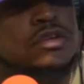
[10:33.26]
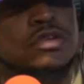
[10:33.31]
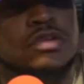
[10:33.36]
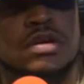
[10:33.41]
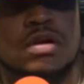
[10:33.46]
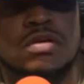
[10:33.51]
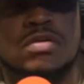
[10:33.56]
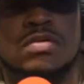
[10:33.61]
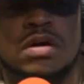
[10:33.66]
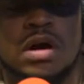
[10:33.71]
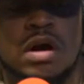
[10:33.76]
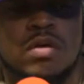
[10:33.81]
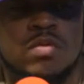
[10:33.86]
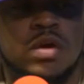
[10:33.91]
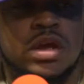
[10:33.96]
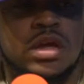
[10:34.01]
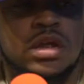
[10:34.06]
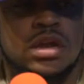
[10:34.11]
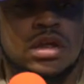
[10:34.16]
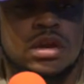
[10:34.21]
So I
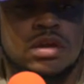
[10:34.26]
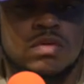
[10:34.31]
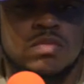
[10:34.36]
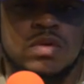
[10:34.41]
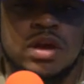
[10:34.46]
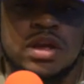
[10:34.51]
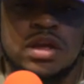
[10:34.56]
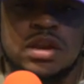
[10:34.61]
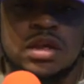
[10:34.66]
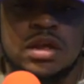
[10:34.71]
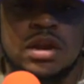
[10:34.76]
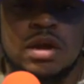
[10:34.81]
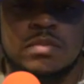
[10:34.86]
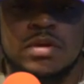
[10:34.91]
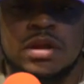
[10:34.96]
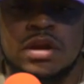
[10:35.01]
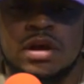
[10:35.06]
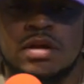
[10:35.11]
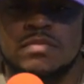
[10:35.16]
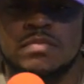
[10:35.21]
waited and waited. I
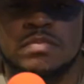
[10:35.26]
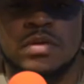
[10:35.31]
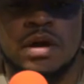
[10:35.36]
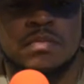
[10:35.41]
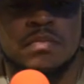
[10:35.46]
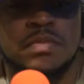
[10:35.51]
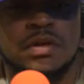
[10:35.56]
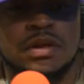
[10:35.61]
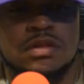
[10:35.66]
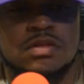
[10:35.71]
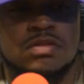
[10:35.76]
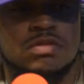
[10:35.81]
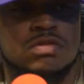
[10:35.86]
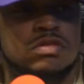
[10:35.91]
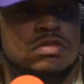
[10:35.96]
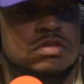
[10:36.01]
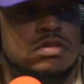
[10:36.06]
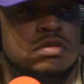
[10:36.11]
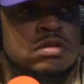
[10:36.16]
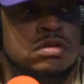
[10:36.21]
mean, I've been through,